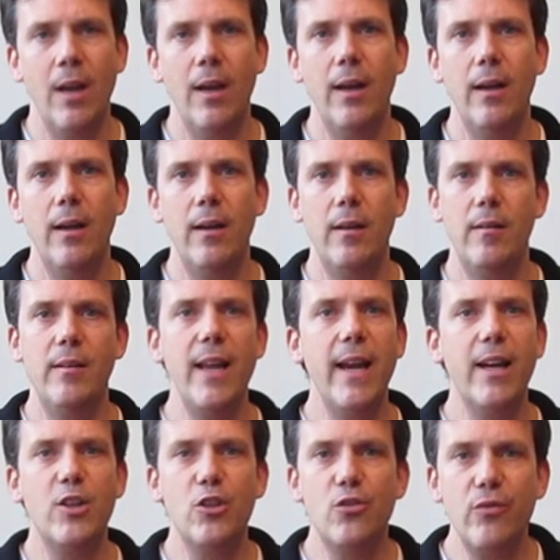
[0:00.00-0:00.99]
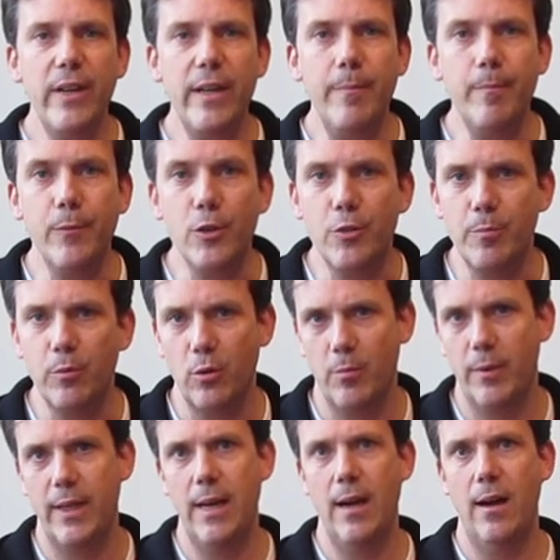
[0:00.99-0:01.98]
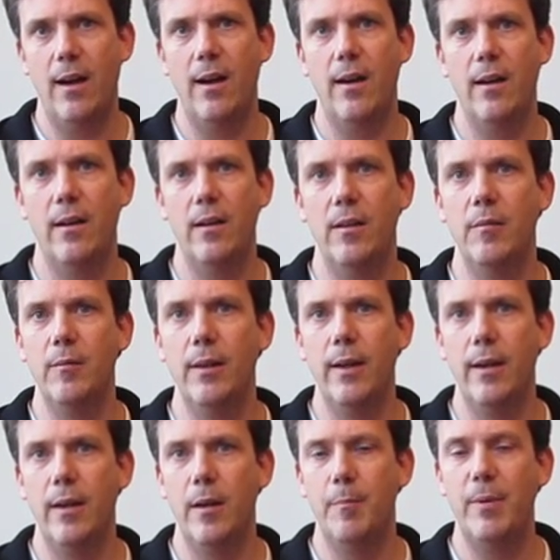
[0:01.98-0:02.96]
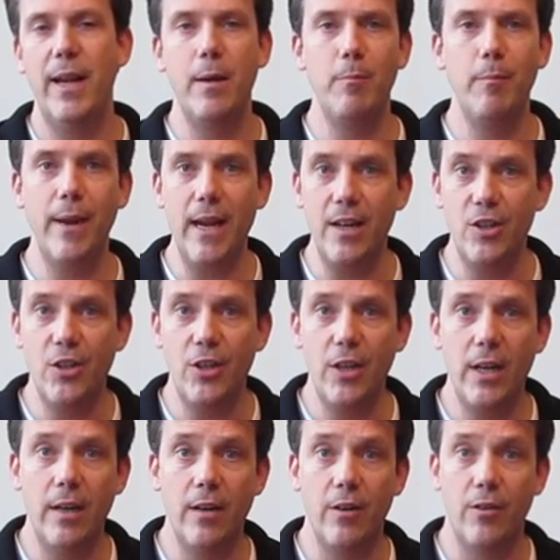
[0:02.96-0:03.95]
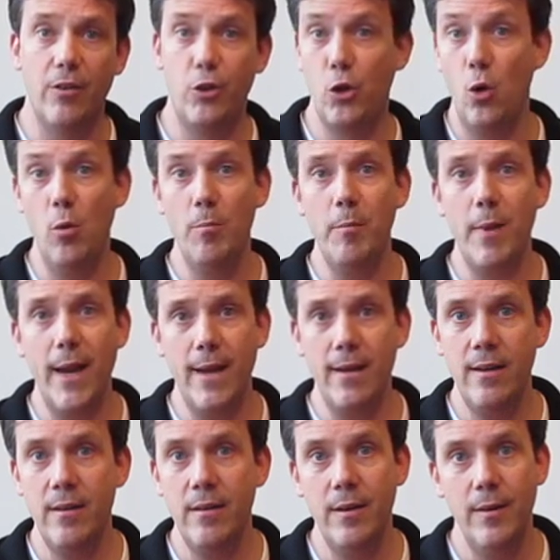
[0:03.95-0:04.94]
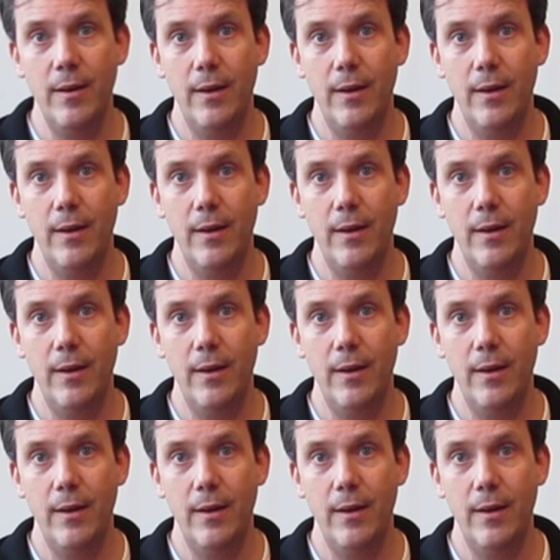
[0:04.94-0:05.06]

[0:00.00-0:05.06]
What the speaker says: The extremes probably are playing bass in a Verschuren band,